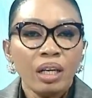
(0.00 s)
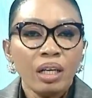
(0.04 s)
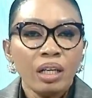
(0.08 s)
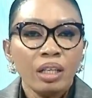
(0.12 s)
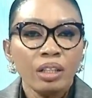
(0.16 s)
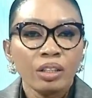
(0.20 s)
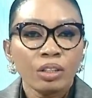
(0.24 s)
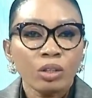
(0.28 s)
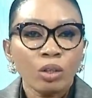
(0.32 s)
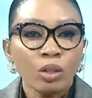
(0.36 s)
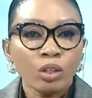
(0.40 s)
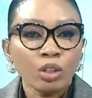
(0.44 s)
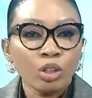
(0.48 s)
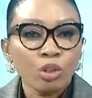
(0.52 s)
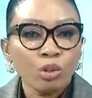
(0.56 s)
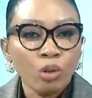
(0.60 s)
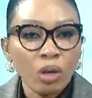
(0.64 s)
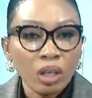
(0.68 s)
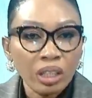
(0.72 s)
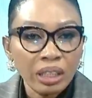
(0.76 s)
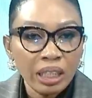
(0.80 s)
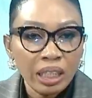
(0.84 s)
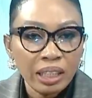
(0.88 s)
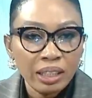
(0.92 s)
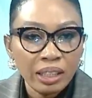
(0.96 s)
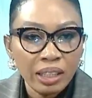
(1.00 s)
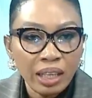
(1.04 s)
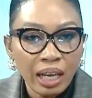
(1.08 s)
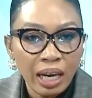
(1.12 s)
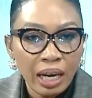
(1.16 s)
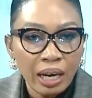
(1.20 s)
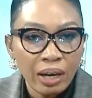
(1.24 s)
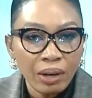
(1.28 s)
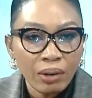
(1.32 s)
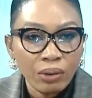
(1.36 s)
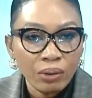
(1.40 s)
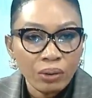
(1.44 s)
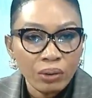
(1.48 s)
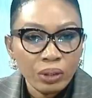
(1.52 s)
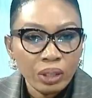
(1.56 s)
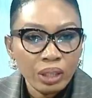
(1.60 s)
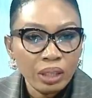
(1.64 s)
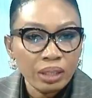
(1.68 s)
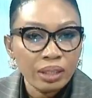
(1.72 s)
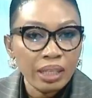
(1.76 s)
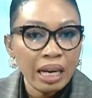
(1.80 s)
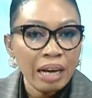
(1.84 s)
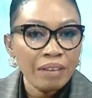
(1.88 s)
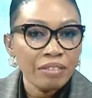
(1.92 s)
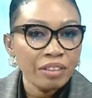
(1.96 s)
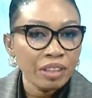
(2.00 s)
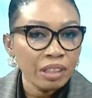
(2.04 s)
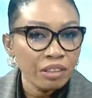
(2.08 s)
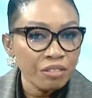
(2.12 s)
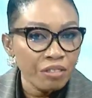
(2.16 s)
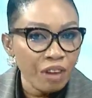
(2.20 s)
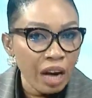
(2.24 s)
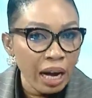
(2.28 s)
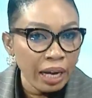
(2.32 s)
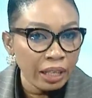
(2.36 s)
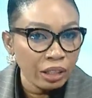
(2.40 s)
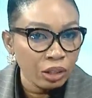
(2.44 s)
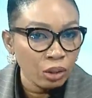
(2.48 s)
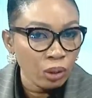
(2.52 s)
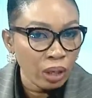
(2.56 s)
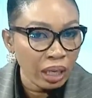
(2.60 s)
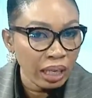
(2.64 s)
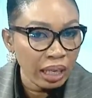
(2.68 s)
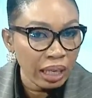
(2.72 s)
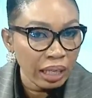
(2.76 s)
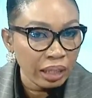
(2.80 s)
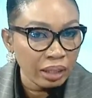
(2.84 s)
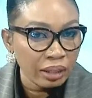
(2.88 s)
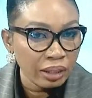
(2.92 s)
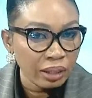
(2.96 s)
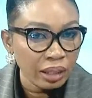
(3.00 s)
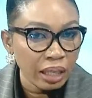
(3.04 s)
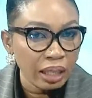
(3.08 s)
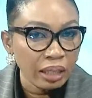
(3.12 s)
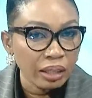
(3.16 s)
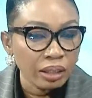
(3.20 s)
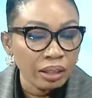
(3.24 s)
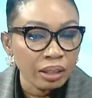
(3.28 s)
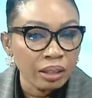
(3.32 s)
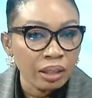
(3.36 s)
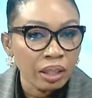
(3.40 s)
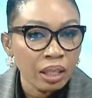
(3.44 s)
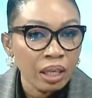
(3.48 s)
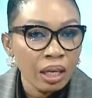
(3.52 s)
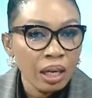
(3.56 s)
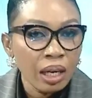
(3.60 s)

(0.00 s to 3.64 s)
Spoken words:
is constructed now is diversified to an extent.